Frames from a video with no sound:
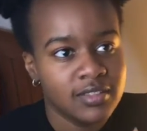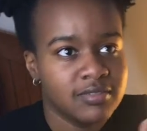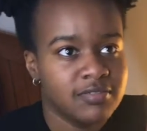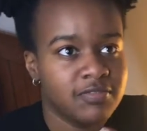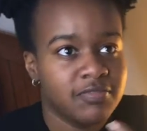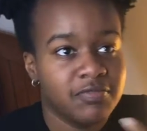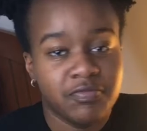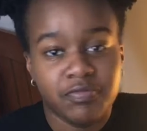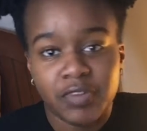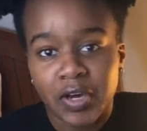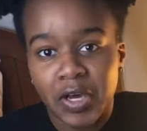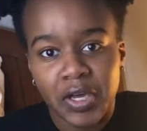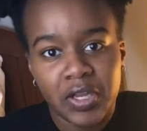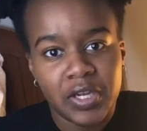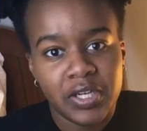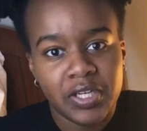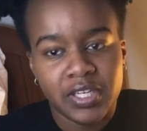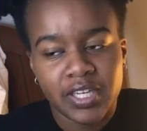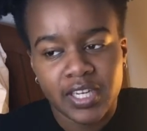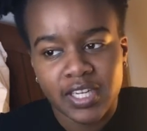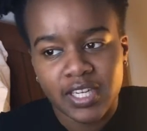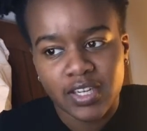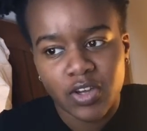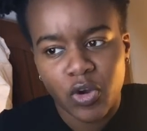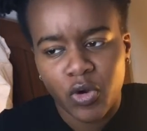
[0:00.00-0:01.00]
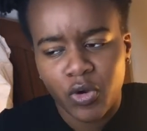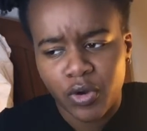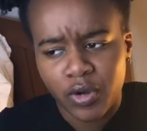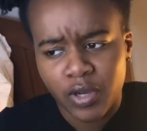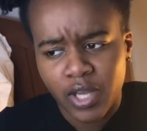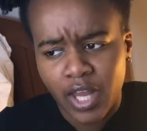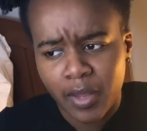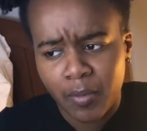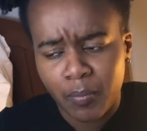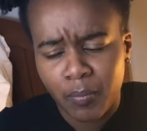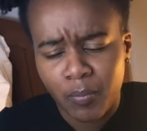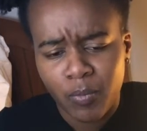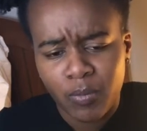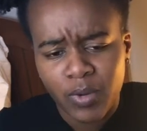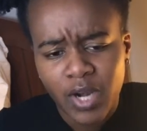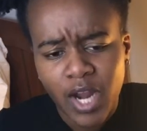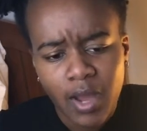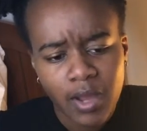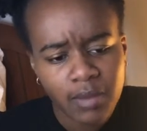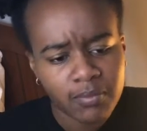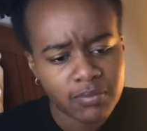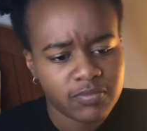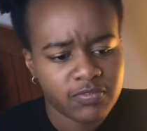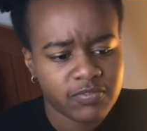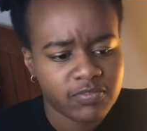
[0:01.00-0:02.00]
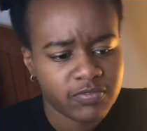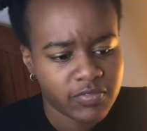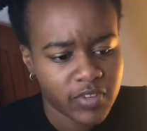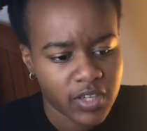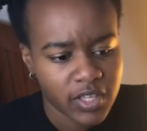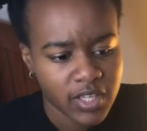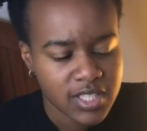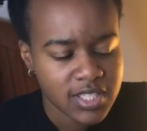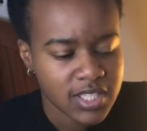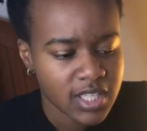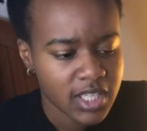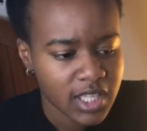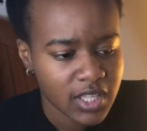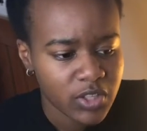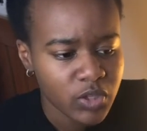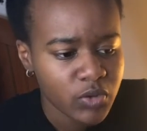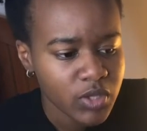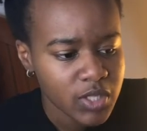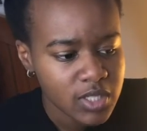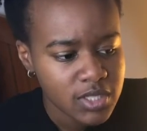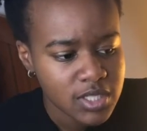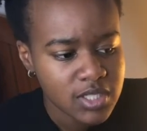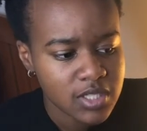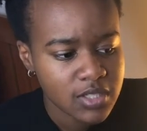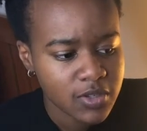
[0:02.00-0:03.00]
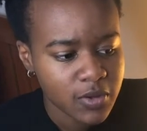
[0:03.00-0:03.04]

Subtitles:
fun, or like not fun, because like you can